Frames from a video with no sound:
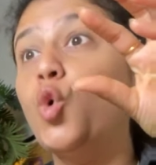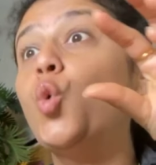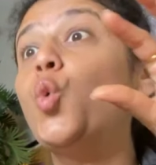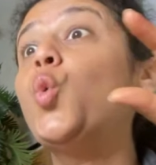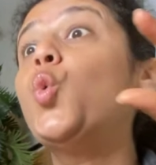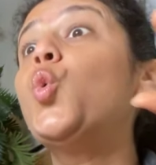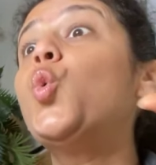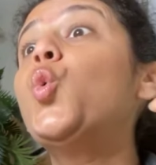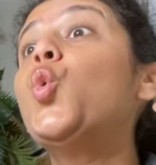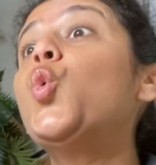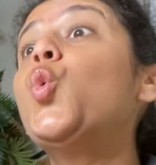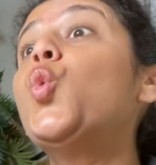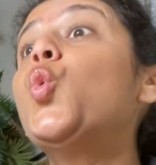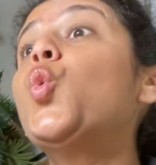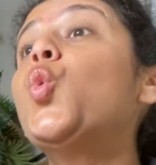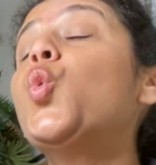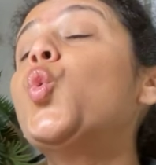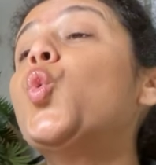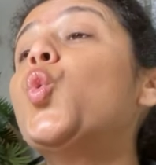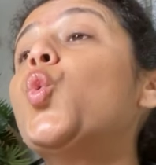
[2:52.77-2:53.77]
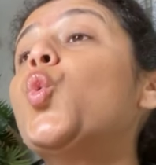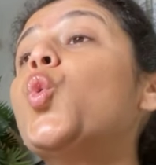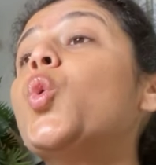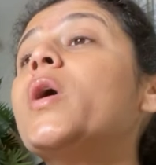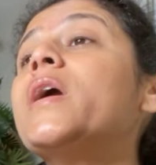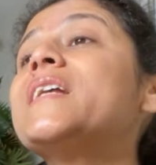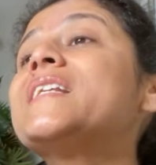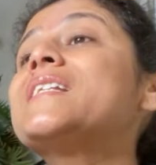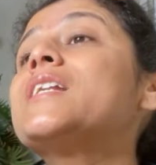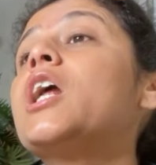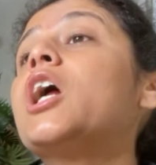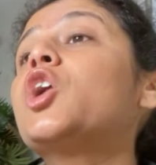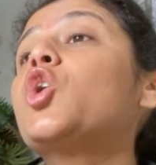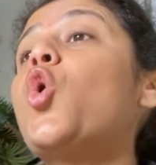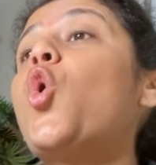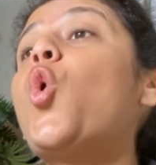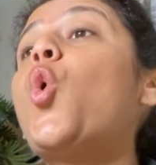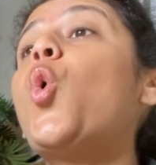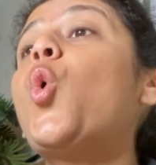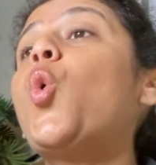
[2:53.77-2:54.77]
Ooh. It's not
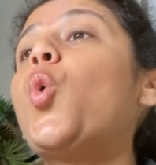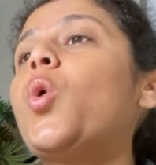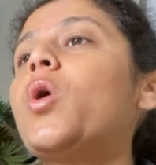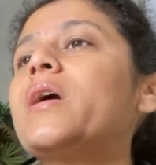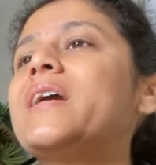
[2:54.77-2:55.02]
O.